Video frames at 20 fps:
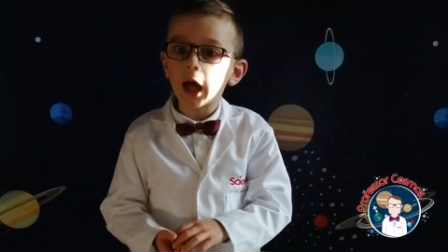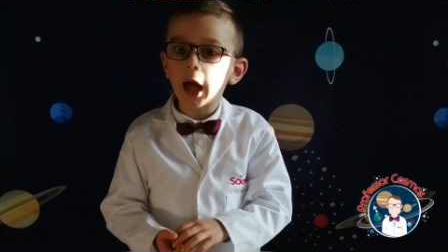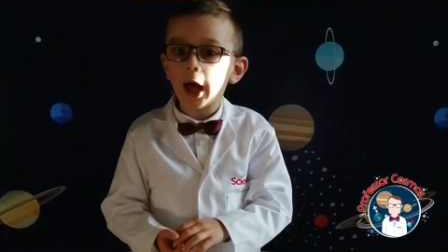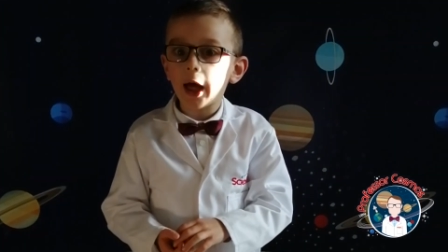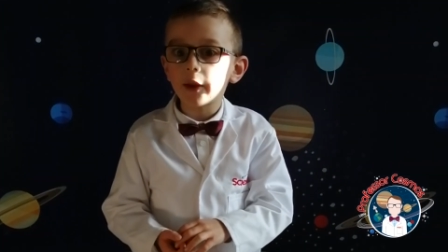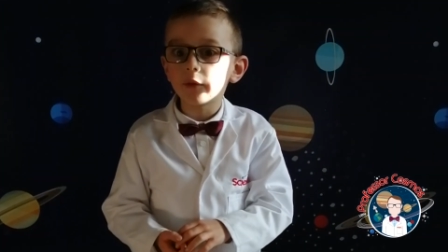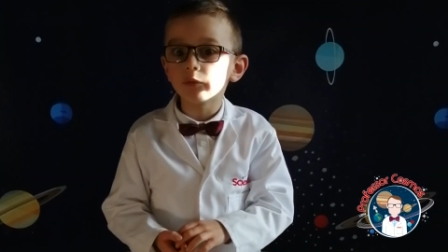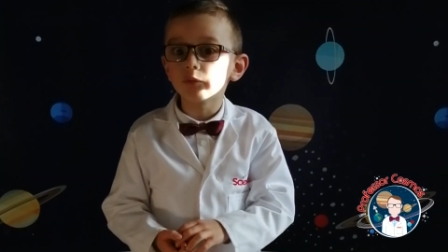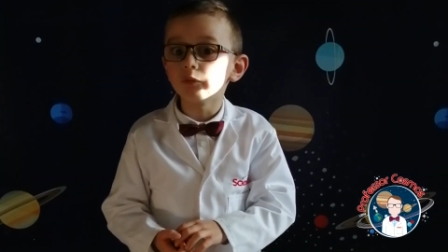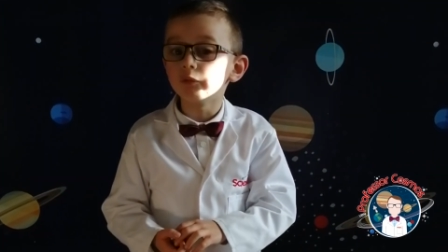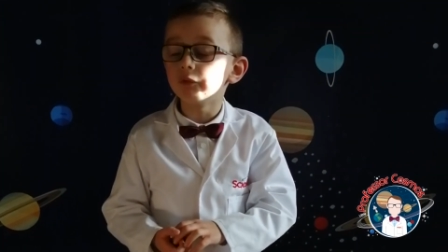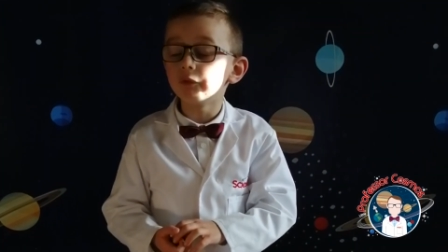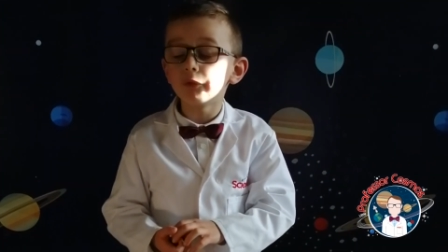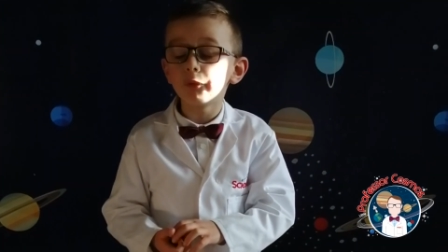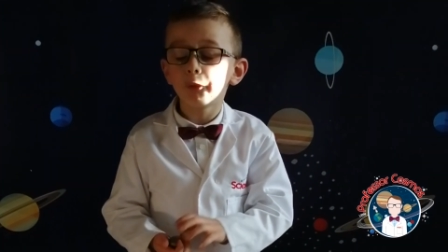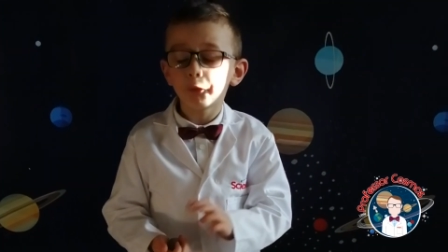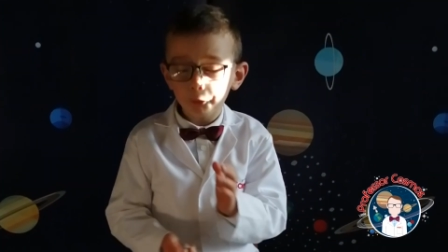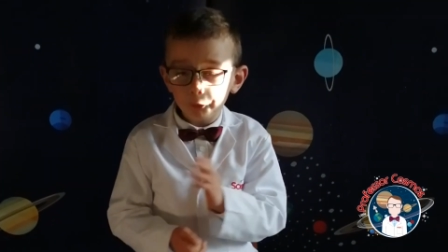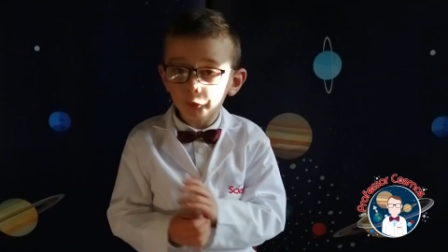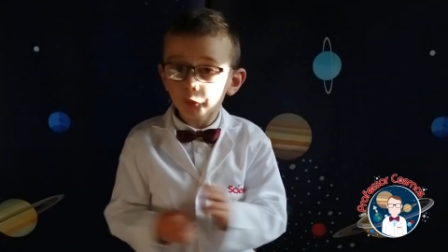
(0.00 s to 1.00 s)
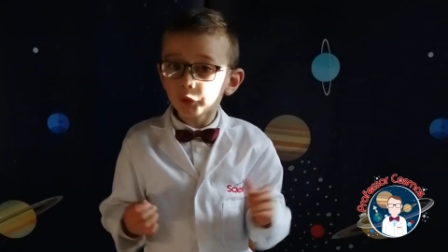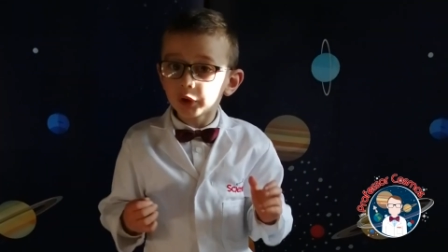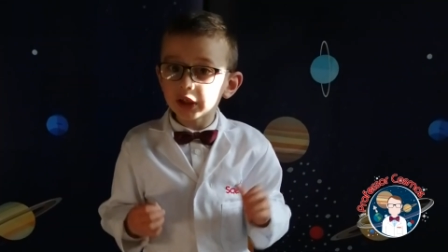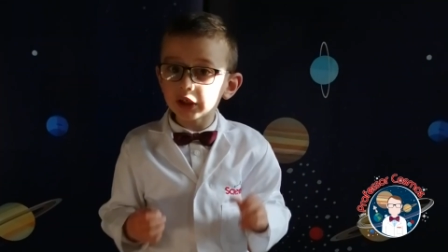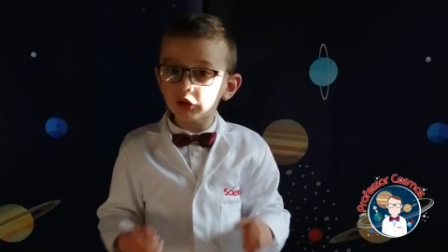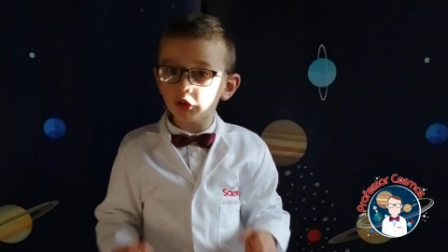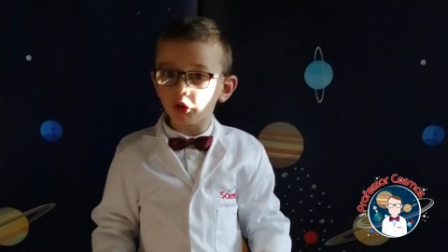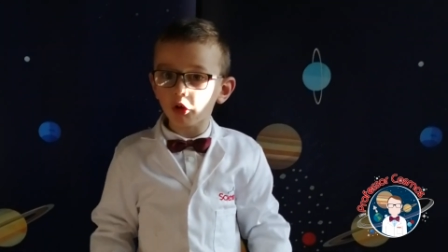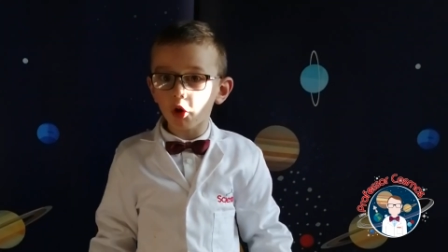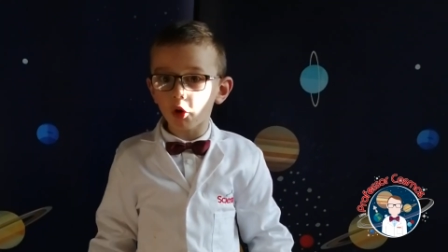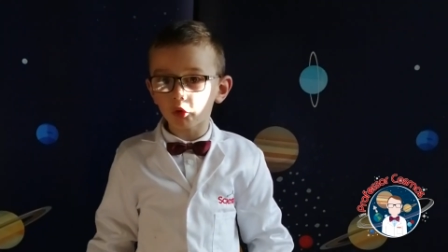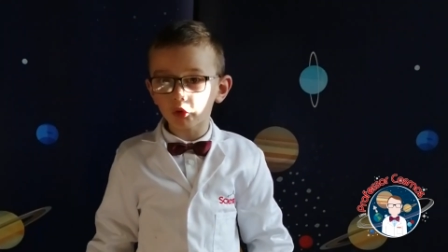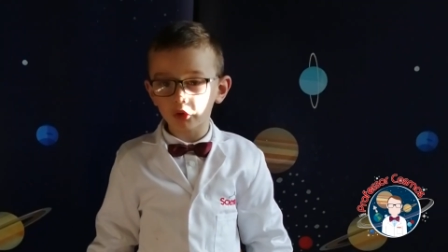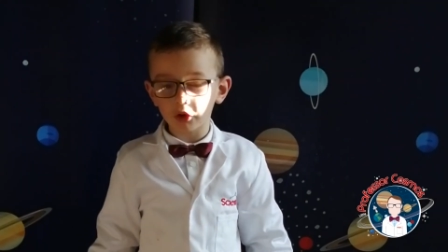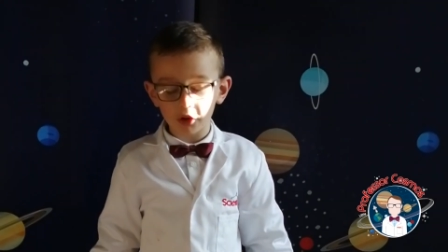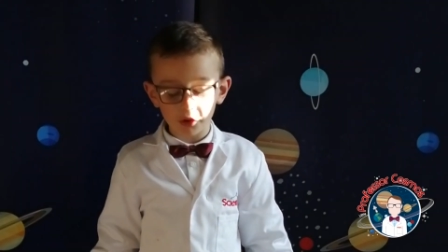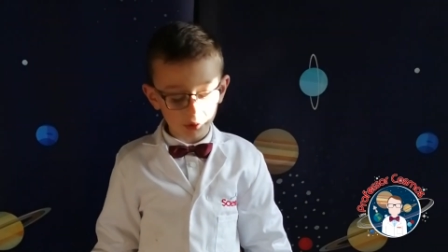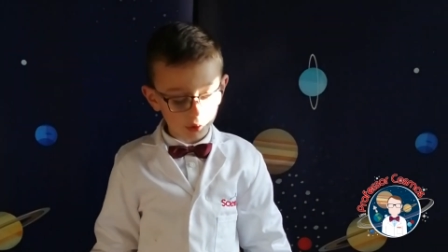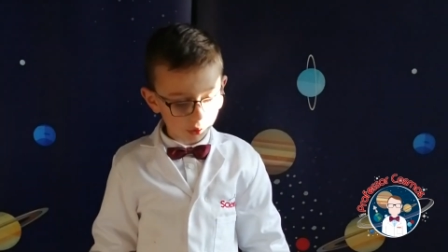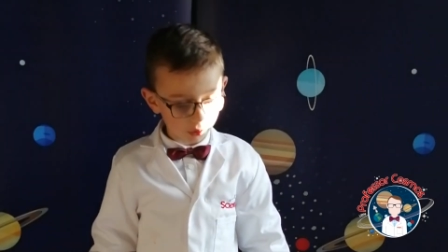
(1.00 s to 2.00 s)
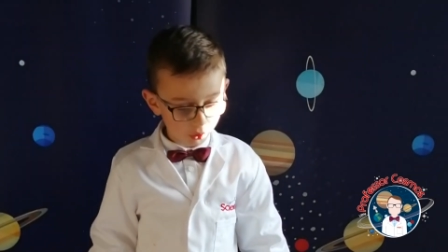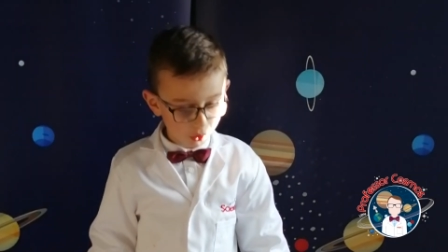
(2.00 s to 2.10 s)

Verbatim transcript: and freezing cold in the